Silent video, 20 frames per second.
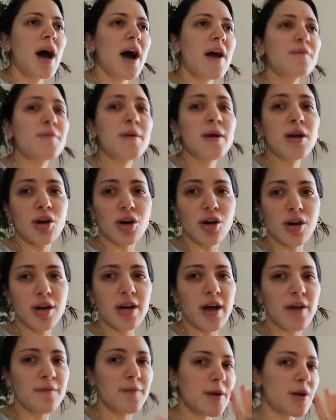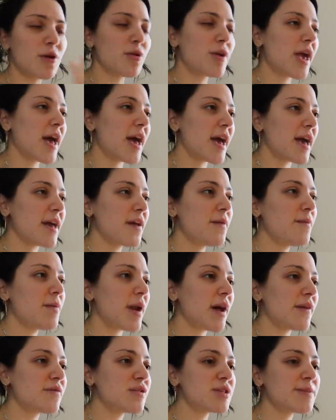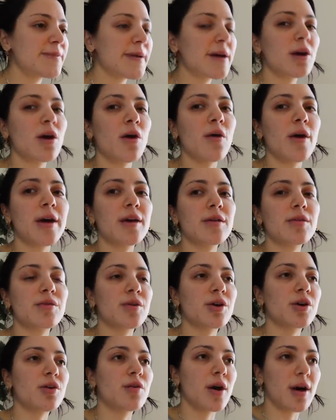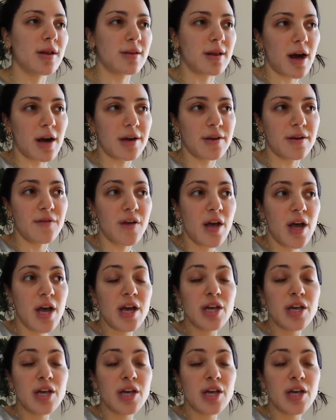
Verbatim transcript: I've been good, I've been okay, but I've just been going through a lot of